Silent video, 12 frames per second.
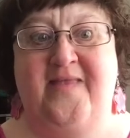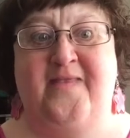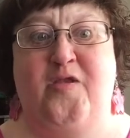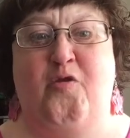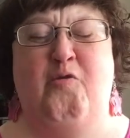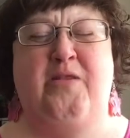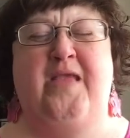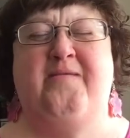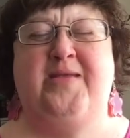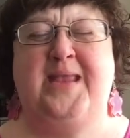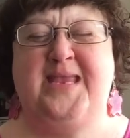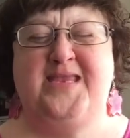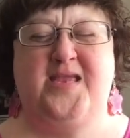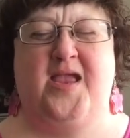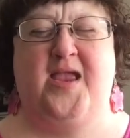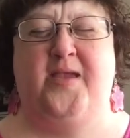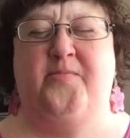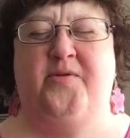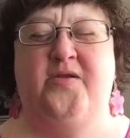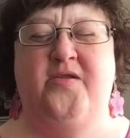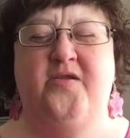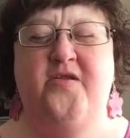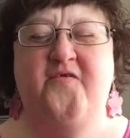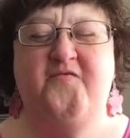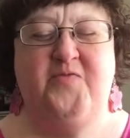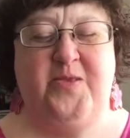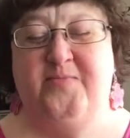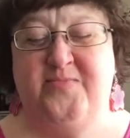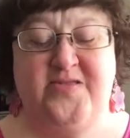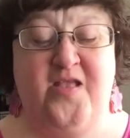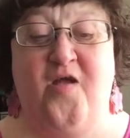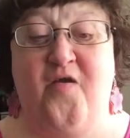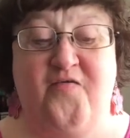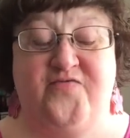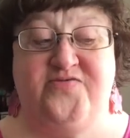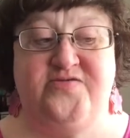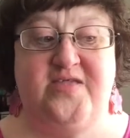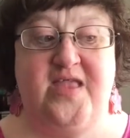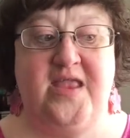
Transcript: and they hardly have any time for themselves.